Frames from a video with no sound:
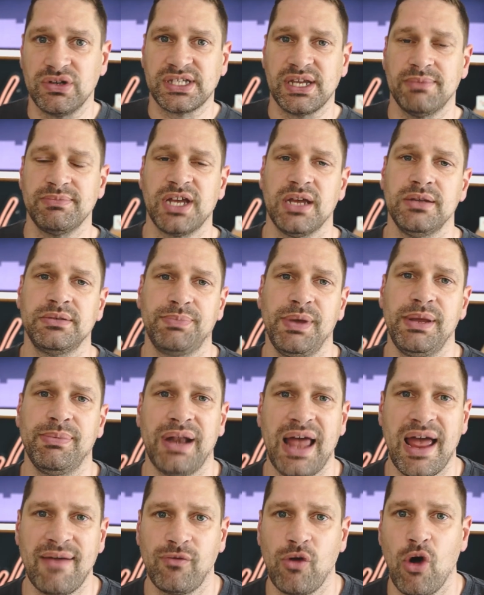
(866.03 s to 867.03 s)
Sometimes
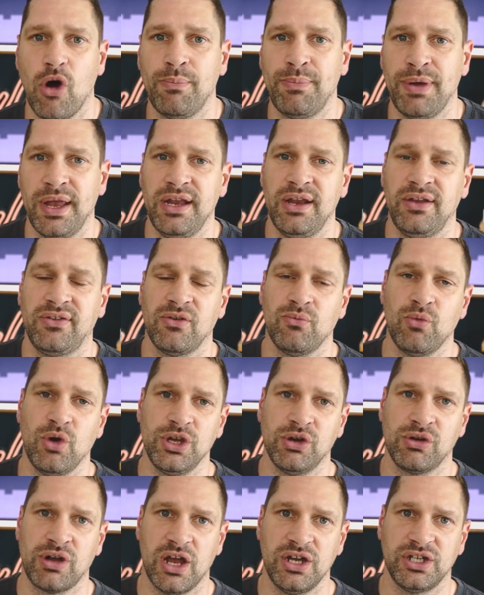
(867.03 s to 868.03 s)
people have got opinions on what
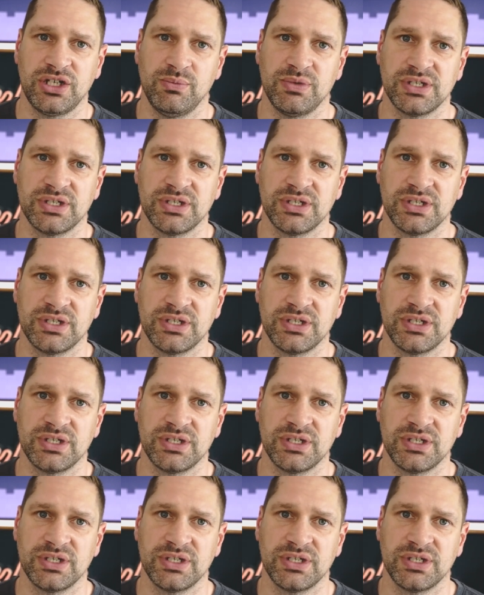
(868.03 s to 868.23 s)
your coaching